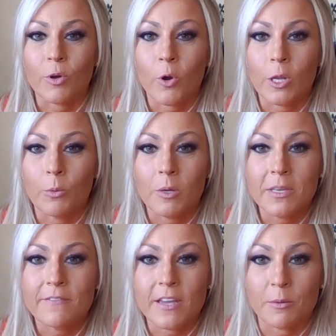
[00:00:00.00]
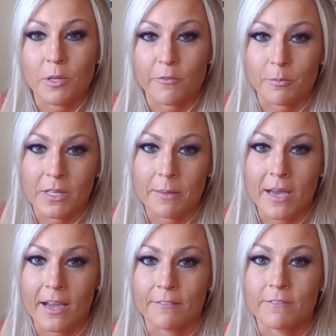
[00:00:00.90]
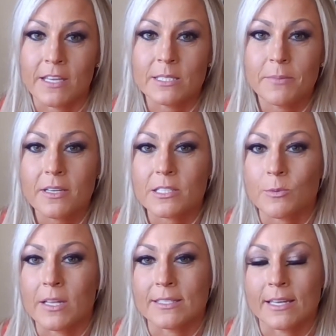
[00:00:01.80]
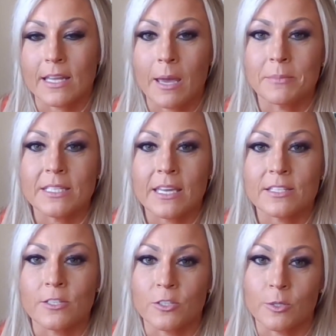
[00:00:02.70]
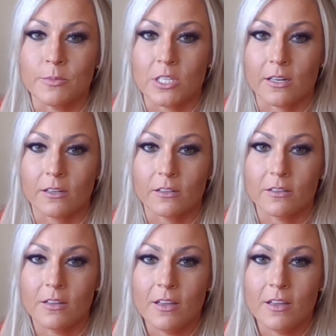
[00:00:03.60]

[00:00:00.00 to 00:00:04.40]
the recording will be available for playback on Facebook as well as on MDA's YouTube channel.